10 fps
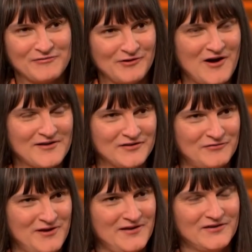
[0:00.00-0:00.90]

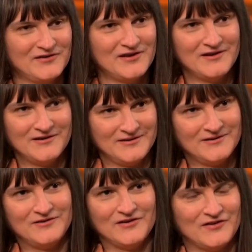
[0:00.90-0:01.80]
philosophy is
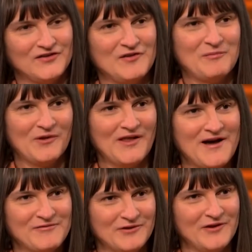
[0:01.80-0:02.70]
just a simple
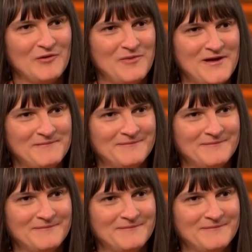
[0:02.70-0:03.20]
life a little bit.